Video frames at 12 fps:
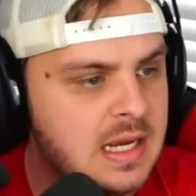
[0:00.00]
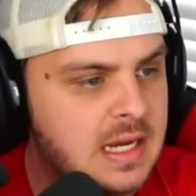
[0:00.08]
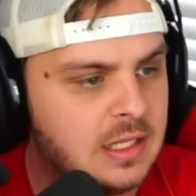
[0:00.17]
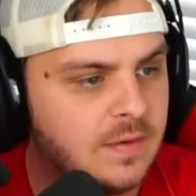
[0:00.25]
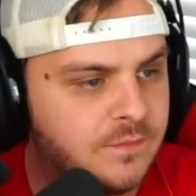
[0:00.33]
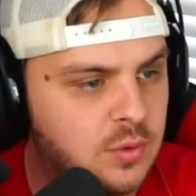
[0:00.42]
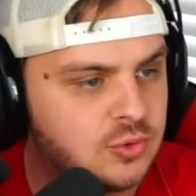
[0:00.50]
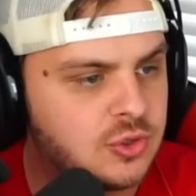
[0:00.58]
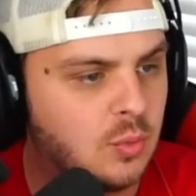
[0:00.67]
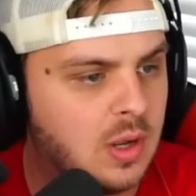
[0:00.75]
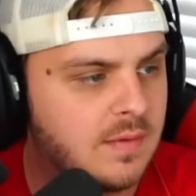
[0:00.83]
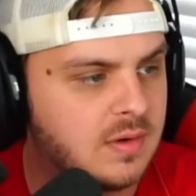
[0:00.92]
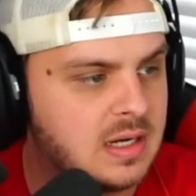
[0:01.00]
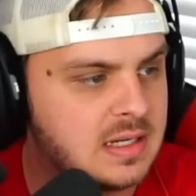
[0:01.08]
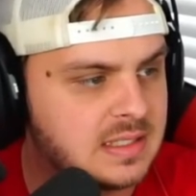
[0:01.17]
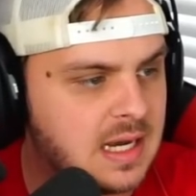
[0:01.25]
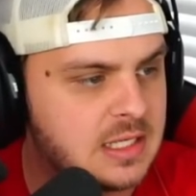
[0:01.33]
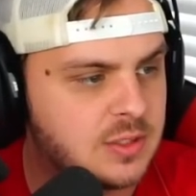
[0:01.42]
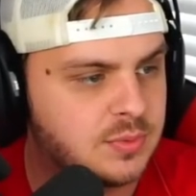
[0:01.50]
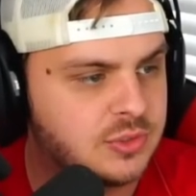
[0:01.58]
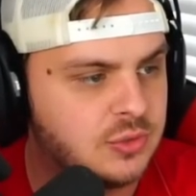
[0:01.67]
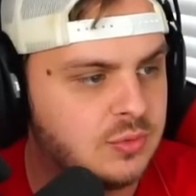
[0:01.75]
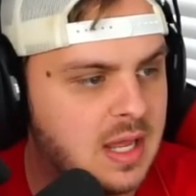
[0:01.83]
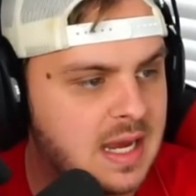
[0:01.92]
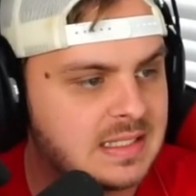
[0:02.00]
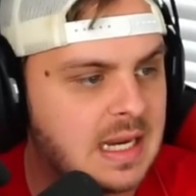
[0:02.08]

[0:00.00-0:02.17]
in the future, whatever he decides to pursue next.